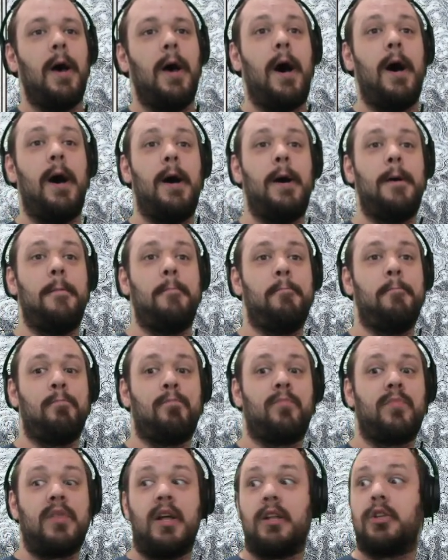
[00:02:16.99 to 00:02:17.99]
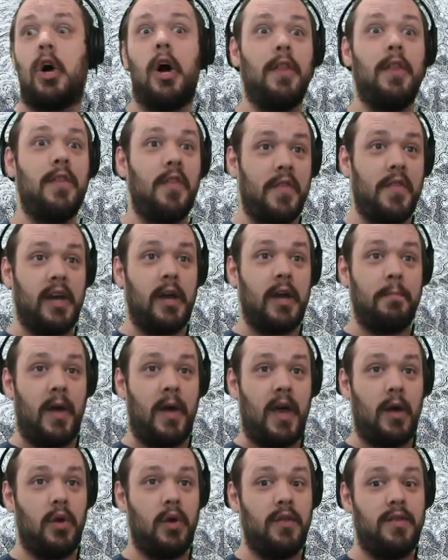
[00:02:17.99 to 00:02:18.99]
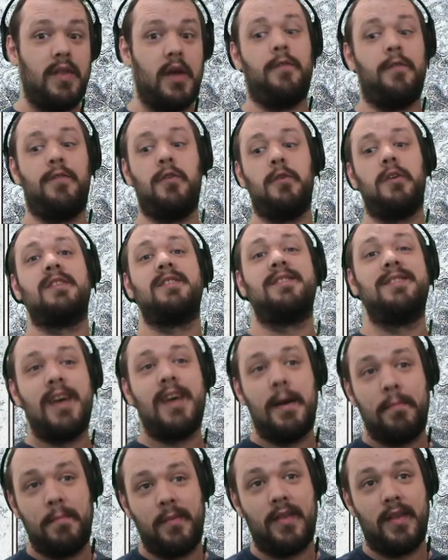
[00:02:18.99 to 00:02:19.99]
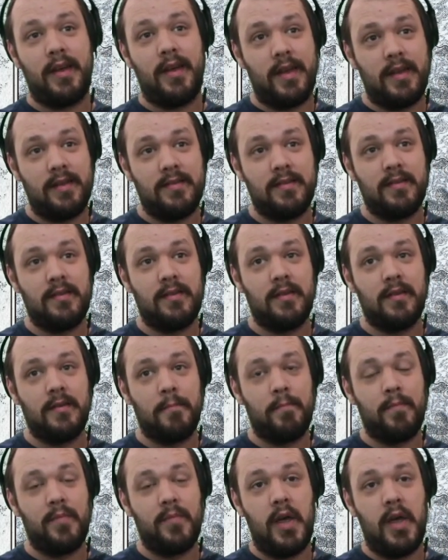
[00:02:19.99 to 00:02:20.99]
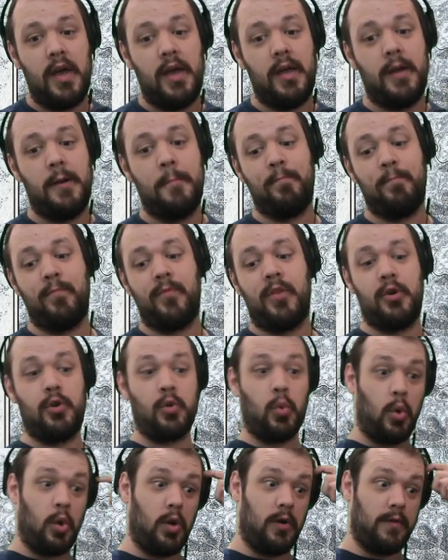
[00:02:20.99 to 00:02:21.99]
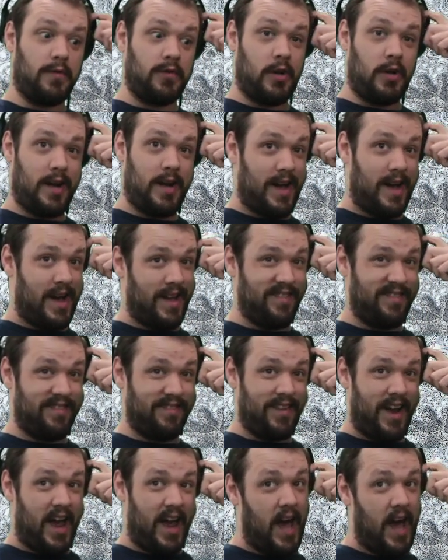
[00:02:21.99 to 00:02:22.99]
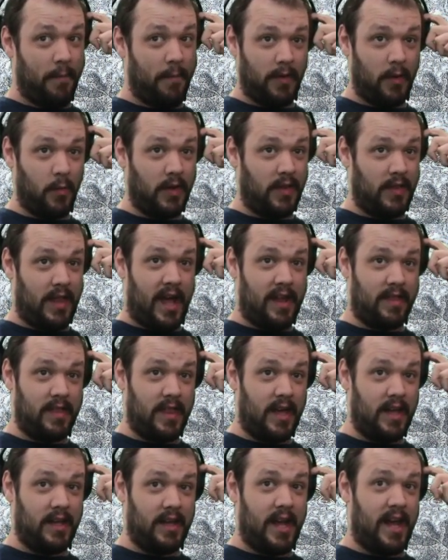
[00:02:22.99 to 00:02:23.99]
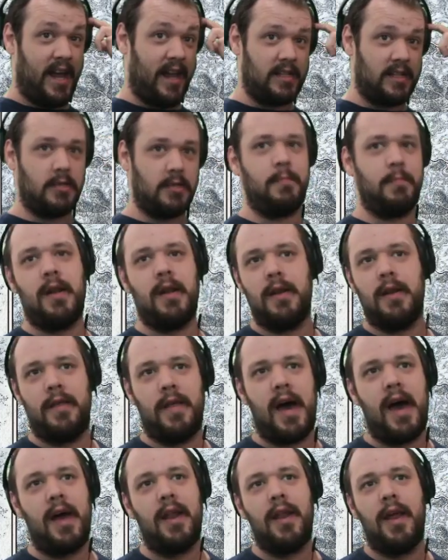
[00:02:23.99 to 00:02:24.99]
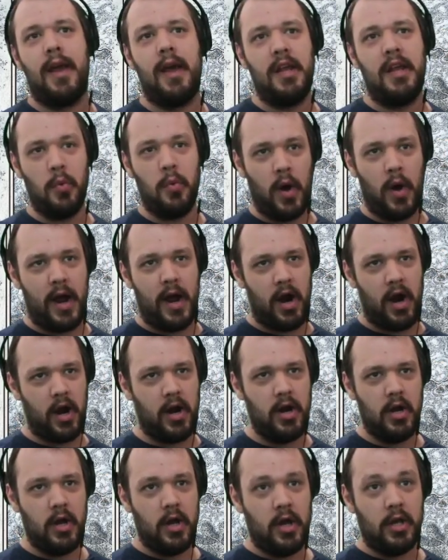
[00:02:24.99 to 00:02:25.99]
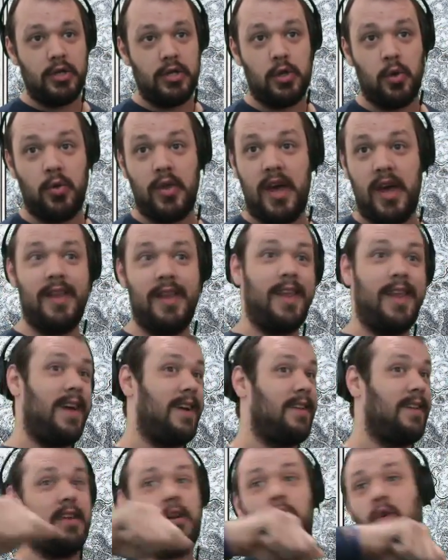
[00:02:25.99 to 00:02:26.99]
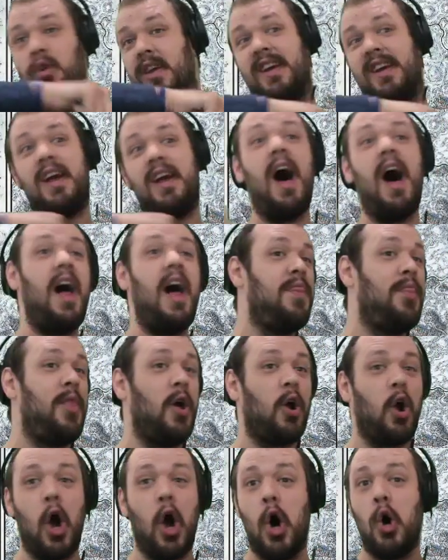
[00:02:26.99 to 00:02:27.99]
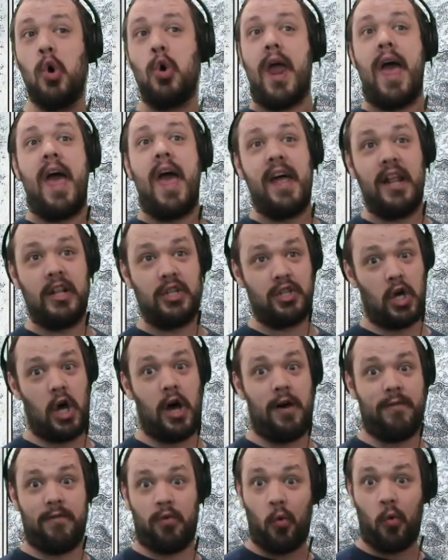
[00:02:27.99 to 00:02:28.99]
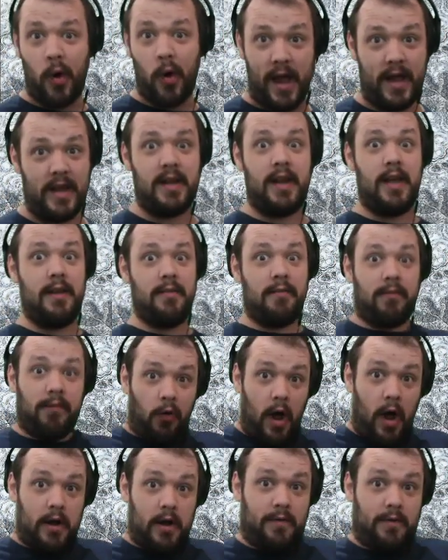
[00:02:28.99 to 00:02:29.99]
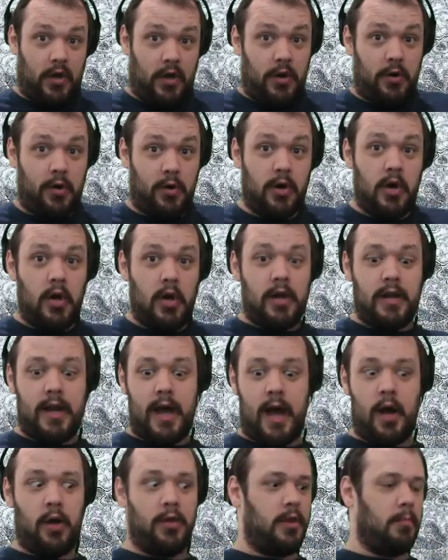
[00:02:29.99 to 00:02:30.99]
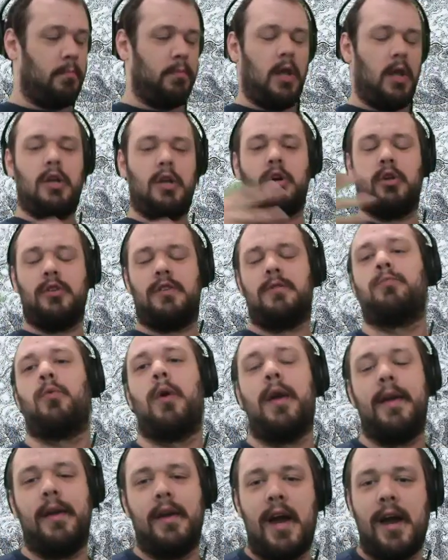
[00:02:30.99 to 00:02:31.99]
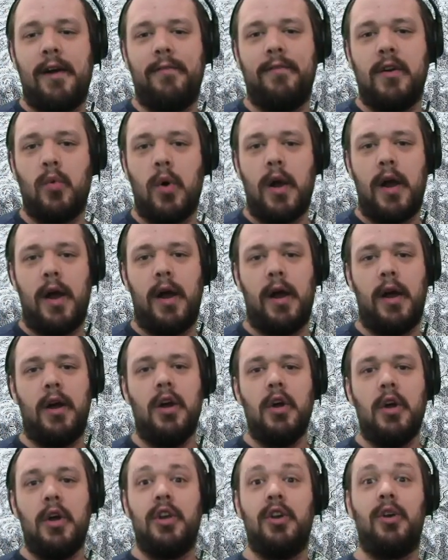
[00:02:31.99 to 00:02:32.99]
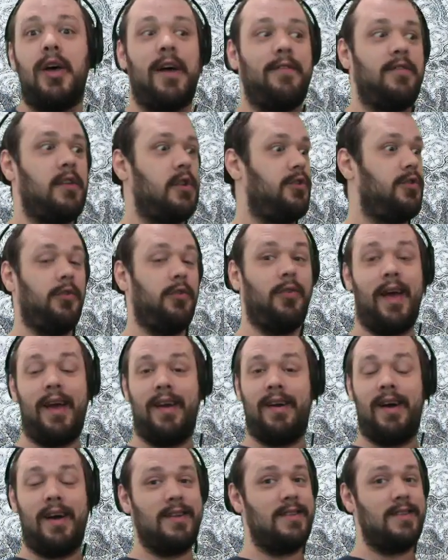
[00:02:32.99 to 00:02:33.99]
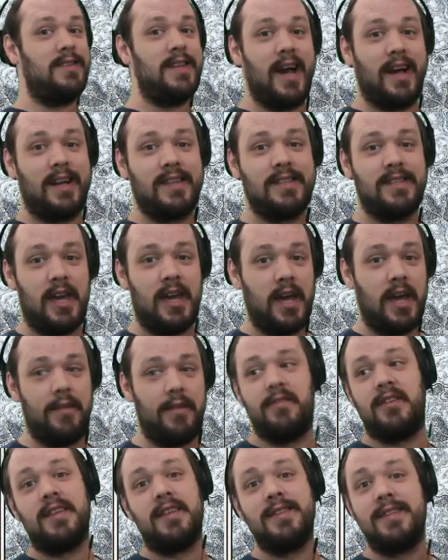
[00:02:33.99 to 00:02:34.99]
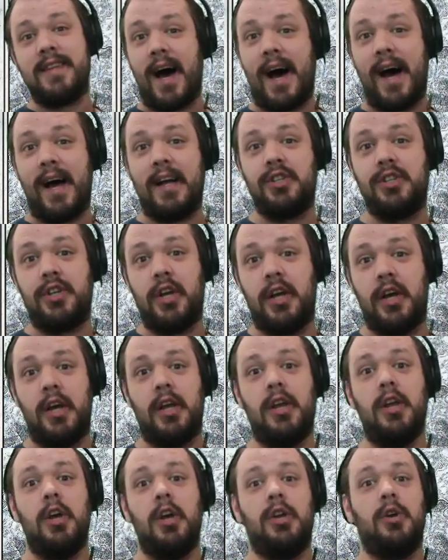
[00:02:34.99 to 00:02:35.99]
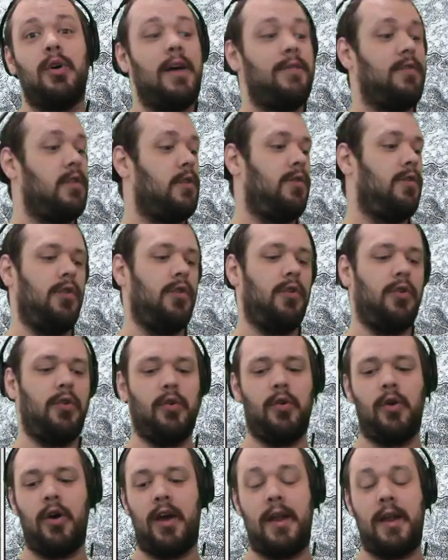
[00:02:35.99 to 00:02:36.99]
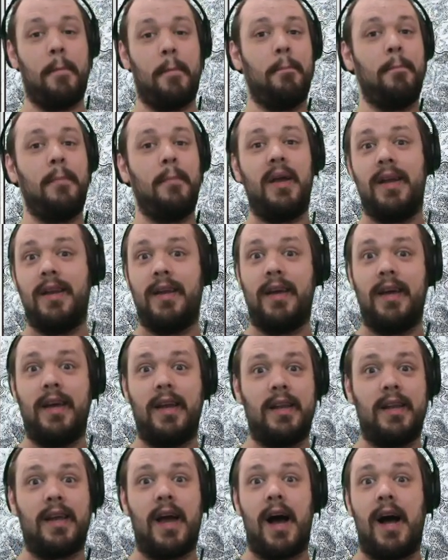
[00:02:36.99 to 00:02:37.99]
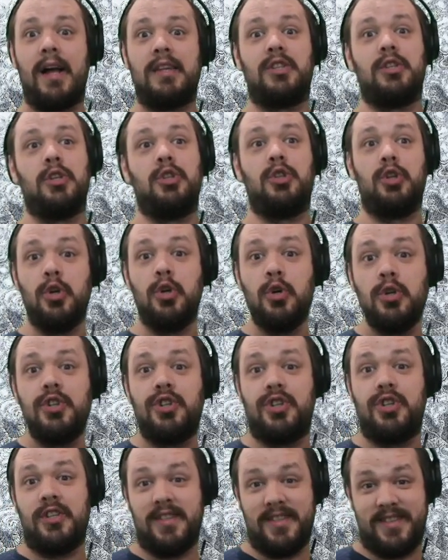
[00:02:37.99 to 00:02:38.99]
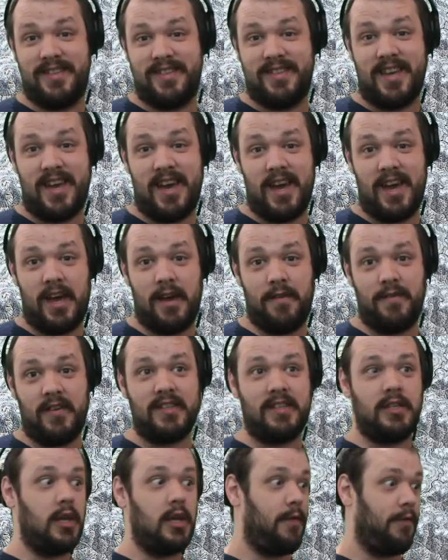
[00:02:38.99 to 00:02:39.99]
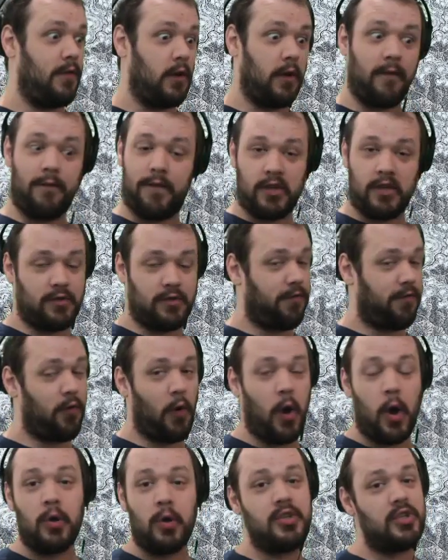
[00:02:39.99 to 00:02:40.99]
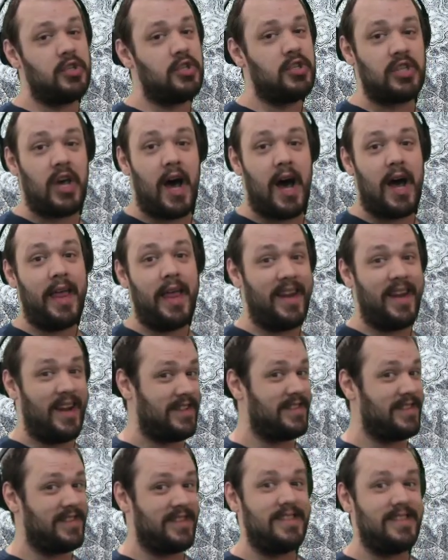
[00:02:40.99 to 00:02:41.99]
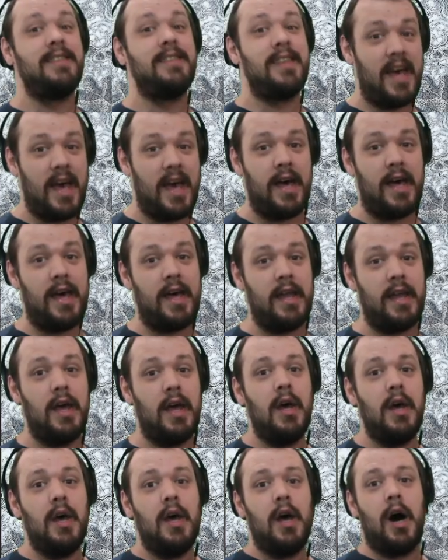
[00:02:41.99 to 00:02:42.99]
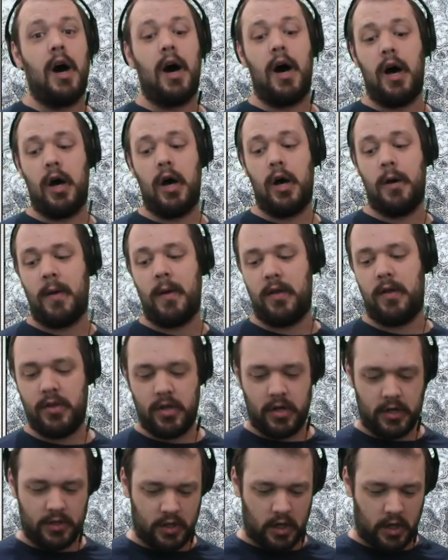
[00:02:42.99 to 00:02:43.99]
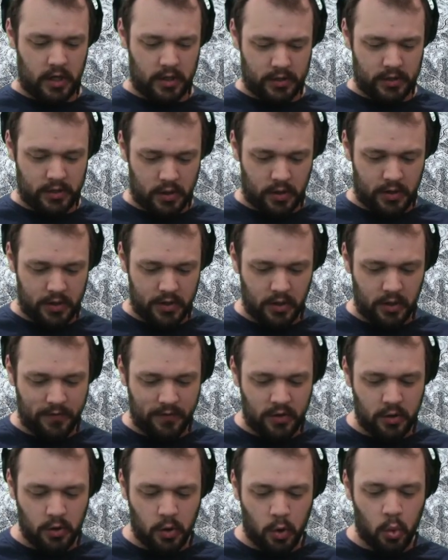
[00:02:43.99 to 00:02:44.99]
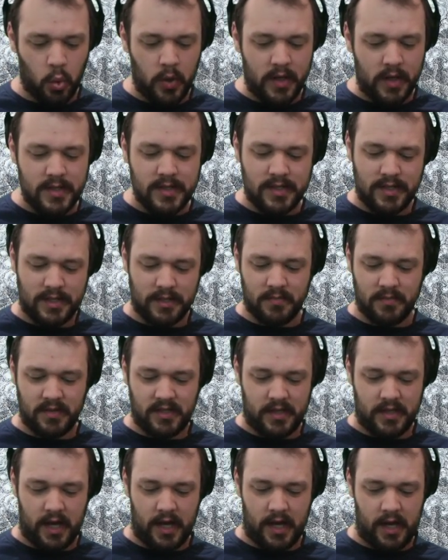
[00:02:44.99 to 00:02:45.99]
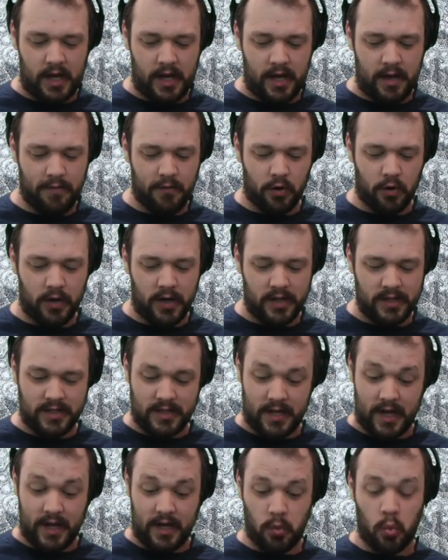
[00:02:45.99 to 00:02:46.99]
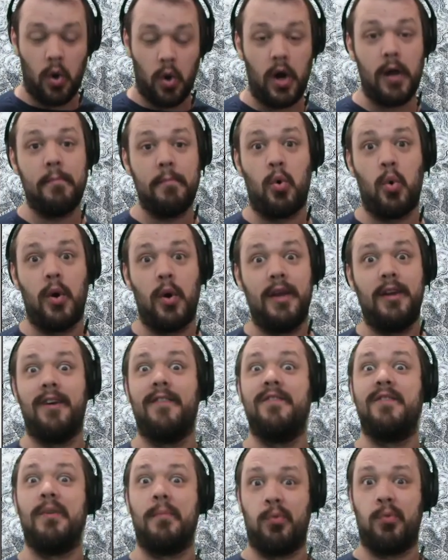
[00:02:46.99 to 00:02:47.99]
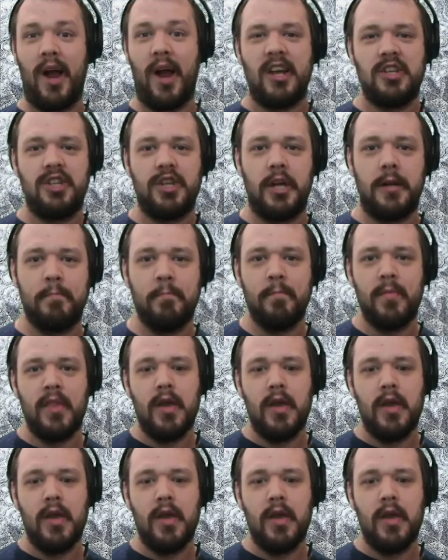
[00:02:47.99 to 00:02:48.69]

That's all that they can pay with. Now, if you accept this, then the dwarves are not happy with that. They can't spend that anywhere. So they literally cut their own heads off right in front of you. Now, the blood goes spraying everywhere. You'll have to do a dex save to dodge it. You'll have to do an immediate constitution save to see if you're just frozen solid and dead. And there's also, I think you have to do a wisdom save or else take 1 point of depression.